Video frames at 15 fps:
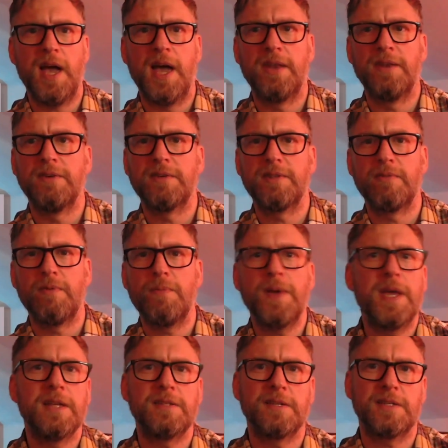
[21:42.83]
and the
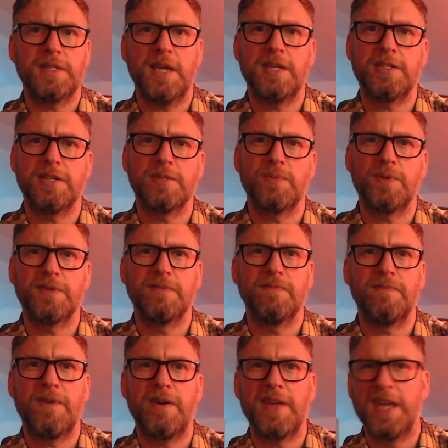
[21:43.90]
repeated success just wasn't very